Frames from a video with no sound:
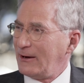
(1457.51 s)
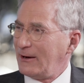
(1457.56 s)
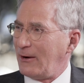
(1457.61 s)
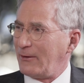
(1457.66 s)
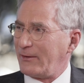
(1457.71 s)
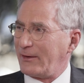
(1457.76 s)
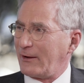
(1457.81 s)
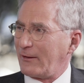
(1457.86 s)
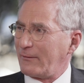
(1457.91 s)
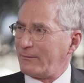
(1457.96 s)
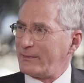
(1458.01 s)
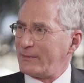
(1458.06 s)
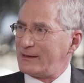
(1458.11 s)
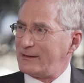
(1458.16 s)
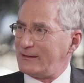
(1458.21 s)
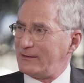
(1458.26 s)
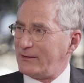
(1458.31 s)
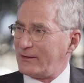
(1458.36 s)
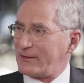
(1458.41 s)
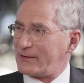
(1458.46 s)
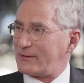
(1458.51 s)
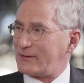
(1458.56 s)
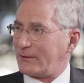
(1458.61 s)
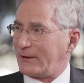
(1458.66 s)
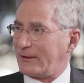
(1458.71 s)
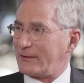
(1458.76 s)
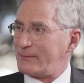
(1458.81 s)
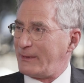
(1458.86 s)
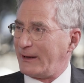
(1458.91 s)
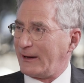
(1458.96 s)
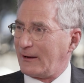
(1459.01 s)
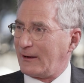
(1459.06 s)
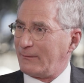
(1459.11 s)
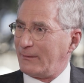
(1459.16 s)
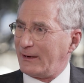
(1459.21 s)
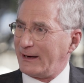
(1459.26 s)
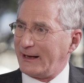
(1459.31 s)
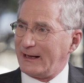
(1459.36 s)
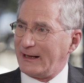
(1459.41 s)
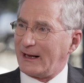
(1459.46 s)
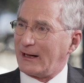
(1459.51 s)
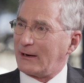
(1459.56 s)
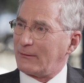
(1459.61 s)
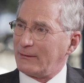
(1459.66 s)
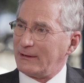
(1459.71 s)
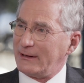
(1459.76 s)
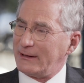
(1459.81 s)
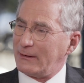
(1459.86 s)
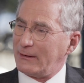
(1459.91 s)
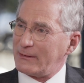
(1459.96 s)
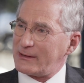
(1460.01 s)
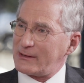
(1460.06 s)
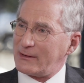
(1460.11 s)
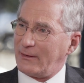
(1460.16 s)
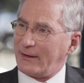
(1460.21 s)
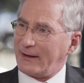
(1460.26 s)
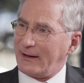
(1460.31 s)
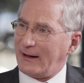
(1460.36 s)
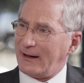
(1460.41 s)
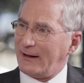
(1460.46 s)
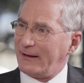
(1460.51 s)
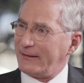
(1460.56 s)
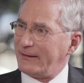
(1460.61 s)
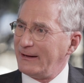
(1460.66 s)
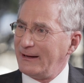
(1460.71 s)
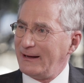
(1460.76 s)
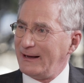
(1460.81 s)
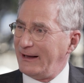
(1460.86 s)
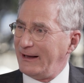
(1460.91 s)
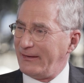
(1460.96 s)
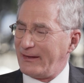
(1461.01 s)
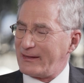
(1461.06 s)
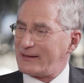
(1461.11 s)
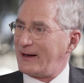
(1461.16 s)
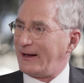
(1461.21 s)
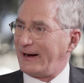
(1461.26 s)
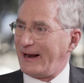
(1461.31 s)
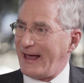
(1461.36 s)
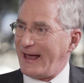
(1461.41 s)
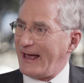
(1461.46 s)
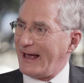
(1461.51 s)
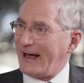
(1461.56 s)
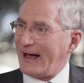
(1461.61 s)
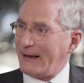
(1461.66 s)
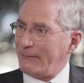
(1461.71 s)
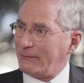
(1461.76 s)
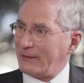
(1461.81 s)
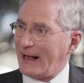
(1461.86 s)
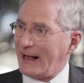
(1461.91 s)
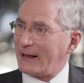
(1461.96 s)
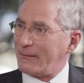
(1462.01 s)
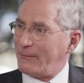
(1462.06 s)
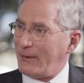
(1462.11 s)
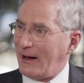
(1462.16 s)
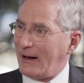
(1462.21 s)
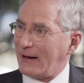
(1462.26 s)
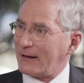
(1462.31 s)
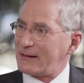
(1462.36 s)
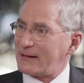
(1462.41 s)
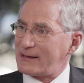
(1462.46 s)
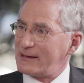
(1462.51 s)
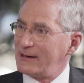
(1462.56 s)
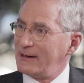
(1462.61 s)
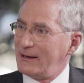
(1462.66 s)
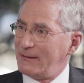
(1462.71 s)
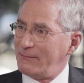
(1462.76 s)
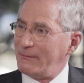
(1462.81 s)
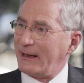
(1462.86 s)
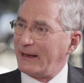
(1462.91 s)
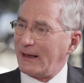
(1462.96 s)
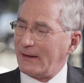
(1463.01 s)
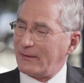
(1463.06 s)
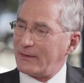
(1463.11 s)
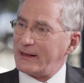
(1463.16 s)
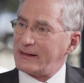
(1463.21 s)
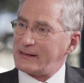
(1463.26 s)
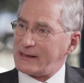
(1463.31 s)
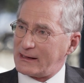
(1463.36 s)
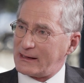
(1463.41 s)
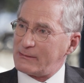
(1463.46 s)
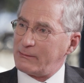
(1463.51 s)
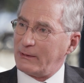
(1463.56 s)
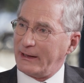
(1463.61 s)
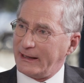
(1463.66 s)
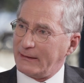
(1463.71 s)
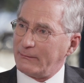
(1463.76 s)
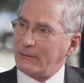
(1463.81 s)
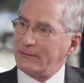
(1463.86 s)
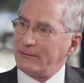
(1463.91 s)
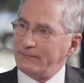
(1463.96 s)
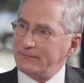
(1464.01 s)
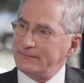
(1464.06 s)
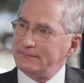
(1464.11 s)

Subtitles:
oh, the government's just sort of spending our money and I don't really know what's going on in this kind of AI black box, making things explainable.